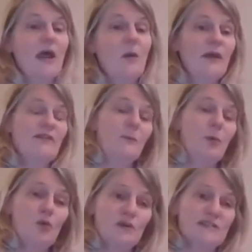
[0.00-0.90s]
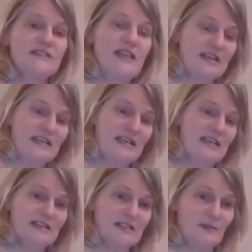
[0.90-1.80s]
When the board is stacked
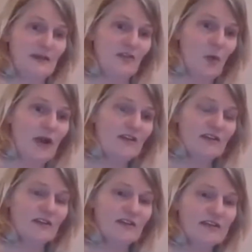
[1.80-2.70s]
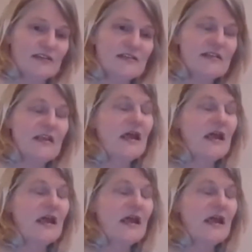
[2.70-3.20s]
against me in the way that it is.